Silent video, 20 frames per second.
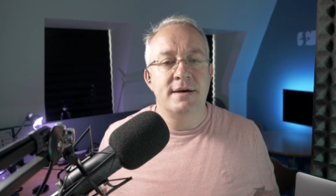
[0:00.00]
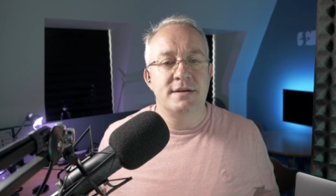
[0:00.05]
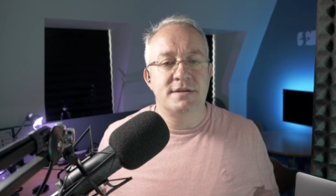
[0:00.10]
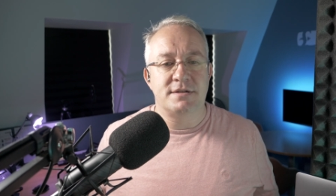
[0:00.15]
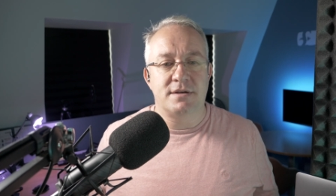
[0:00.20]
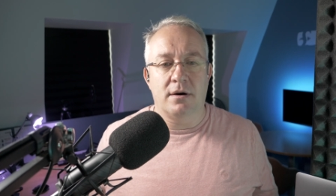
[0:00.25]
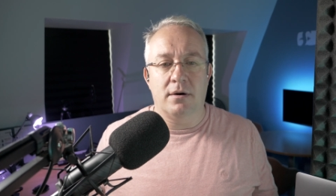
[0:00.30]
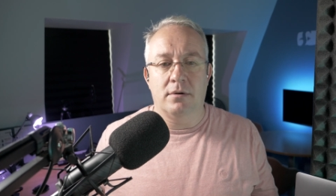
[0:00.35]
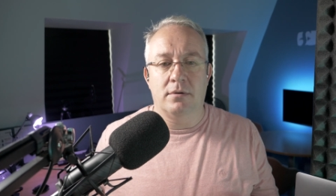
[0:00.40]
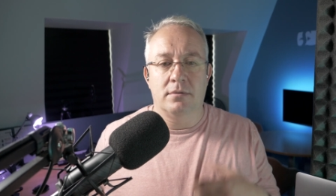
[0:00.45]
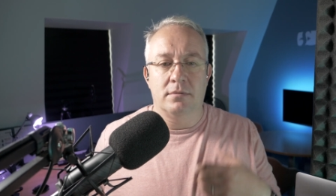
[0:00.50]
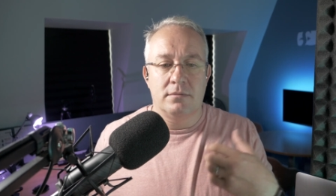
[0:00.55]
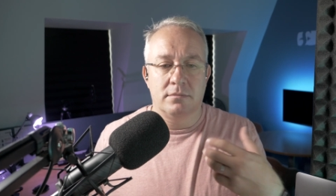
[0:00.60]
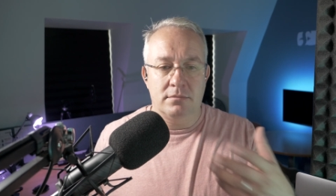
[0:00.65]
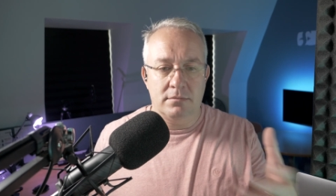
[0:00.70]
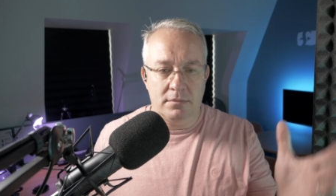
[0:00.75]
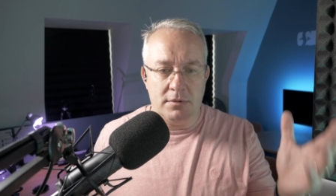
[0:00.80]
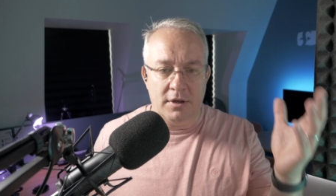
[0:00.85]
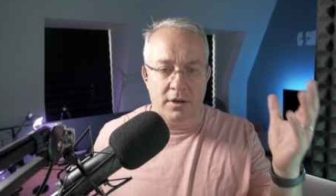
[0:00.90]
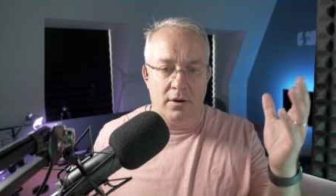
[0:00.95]
So,
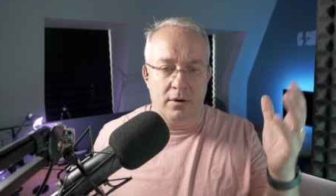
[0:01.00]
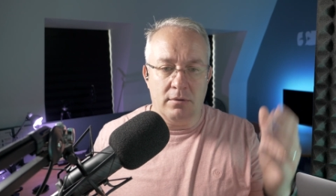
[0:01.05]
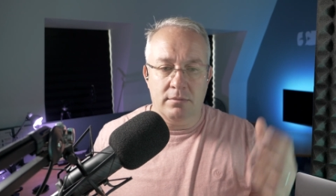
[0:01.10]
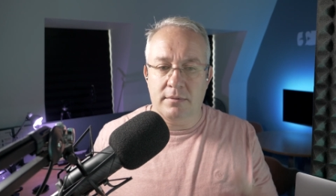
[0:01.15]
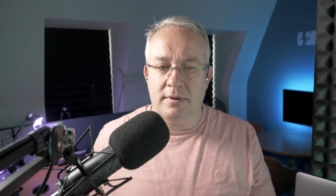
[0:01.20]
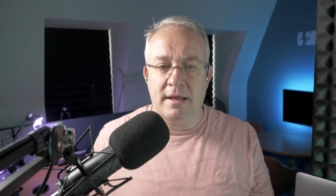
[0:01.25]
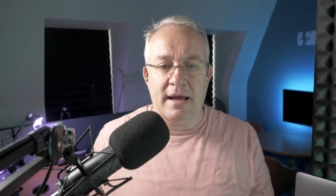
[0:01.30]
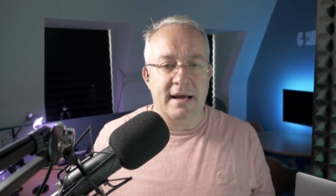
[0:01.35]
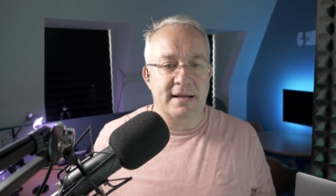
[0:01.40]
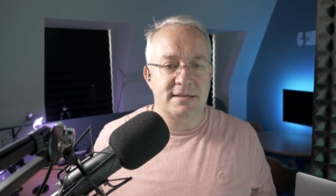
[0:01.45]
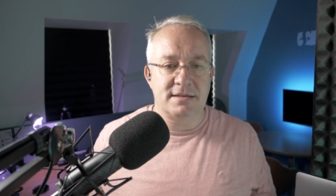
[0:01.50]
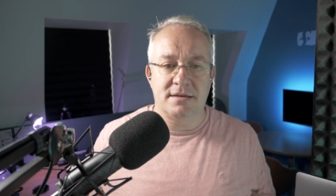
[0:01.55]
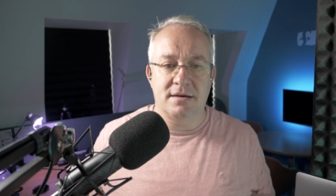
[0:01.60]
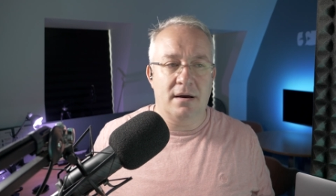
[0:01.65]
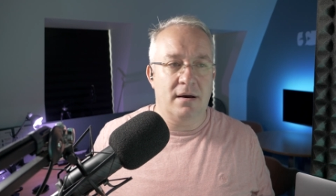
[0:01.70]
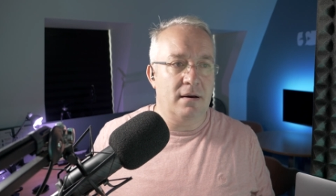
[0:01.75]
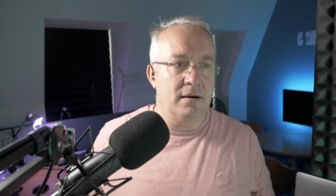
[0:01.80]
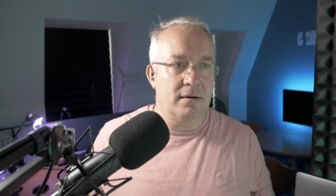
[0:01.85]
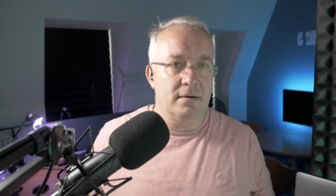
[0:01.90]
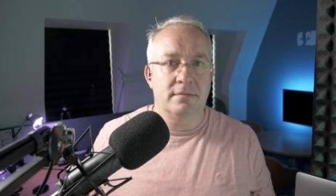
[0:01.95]
you know, that
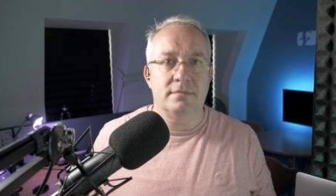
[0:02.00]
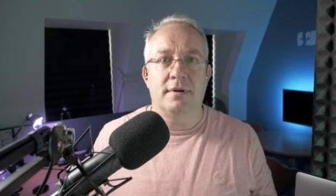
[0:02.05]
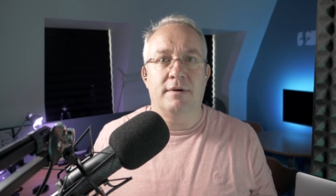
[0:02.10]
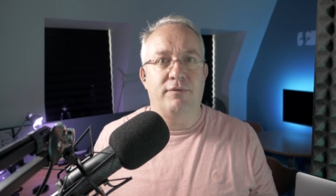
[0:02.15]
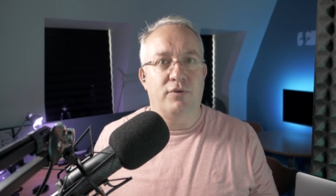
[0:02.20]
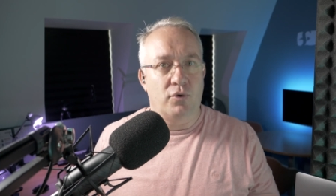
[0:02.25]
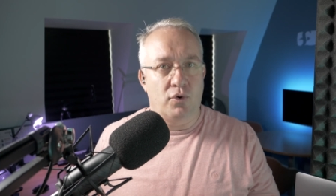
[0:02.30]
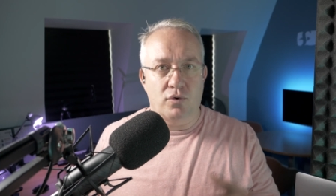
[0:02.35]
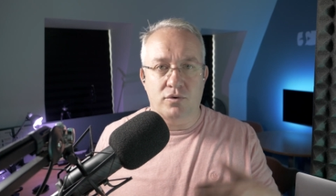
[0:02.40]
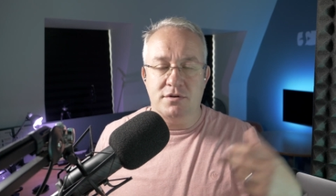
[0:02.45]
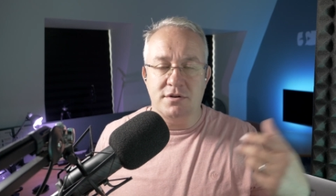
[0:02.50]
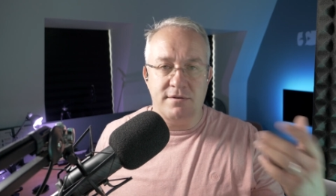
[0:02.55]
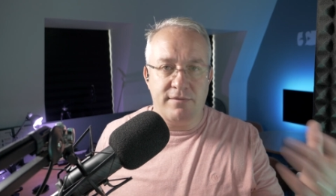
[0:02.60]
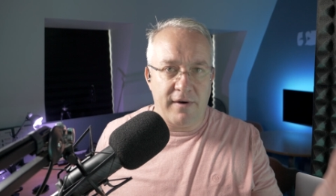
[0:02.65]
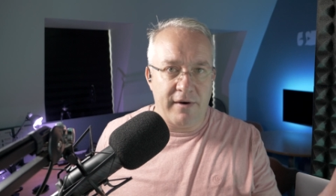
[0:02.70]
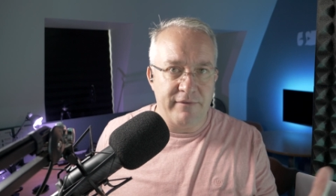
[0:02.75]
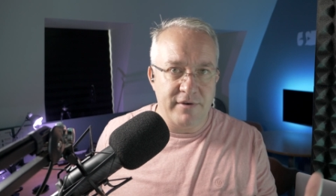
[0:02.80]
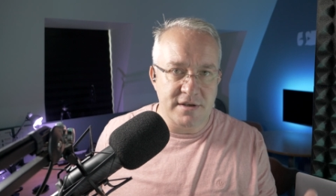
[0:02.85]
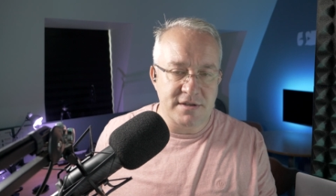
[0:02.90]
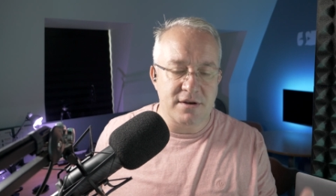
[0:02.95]
uh, if your daughter's
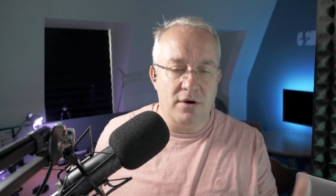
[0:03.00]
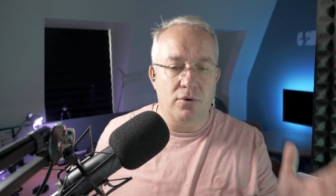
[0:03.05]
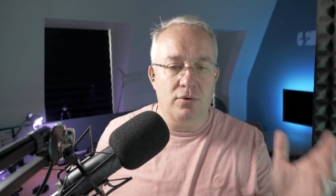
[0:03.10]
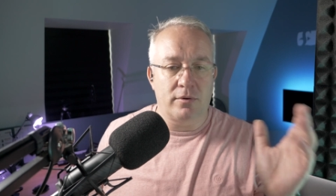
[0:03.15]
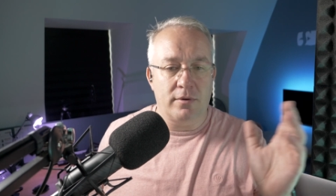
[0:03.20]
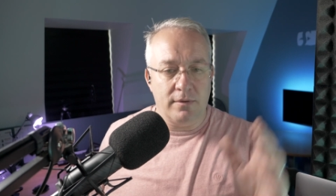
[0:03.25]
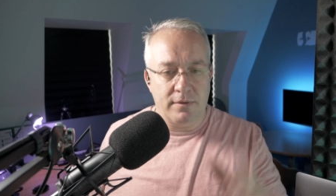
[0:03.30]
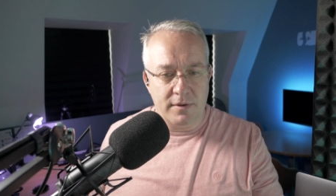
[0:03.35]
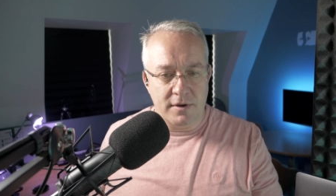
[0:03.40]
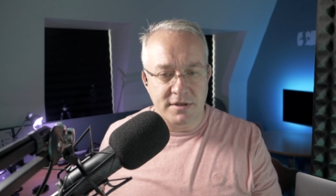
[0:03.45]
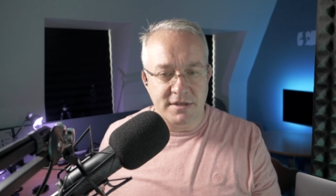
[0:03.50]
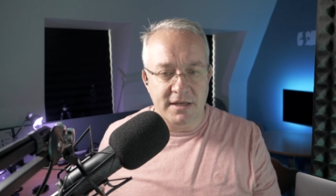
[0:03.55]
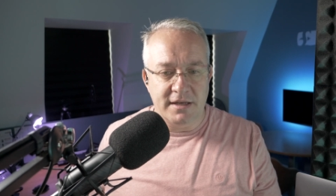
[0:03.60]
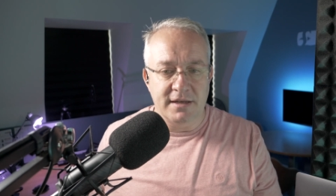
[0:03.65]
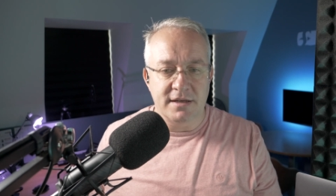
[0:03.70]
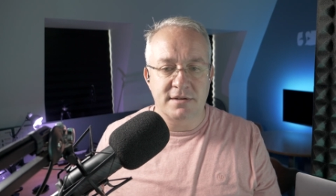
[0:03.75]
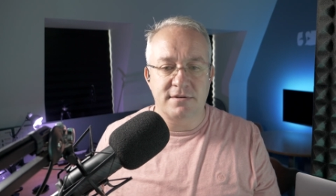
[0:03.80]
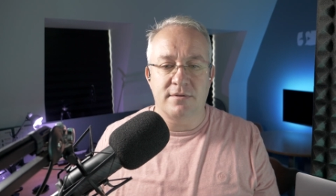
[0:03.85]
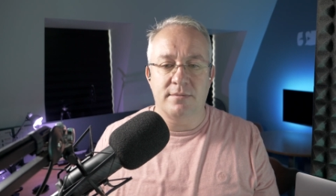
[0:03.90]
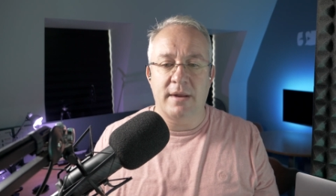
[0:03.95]
five years old,
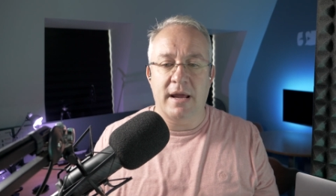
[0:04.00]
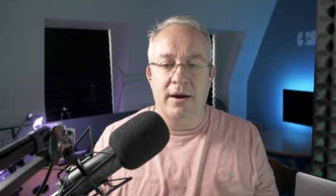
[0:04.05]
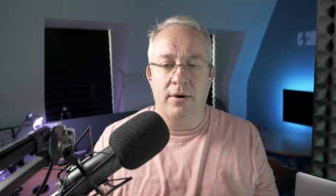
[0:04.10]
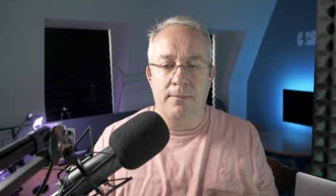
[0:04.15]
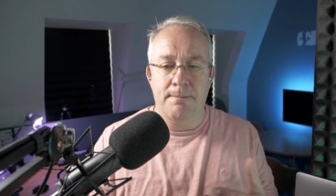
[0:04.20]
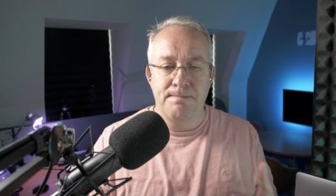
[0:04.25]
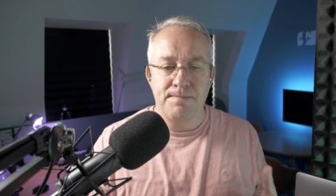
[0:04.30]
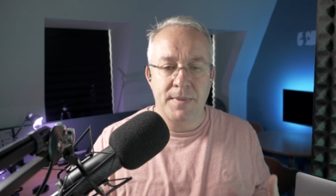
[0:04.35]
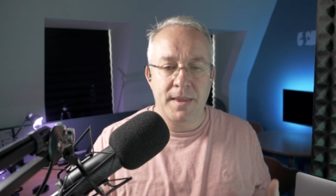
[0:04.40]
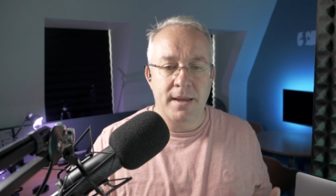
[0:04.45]
thirteen years from now,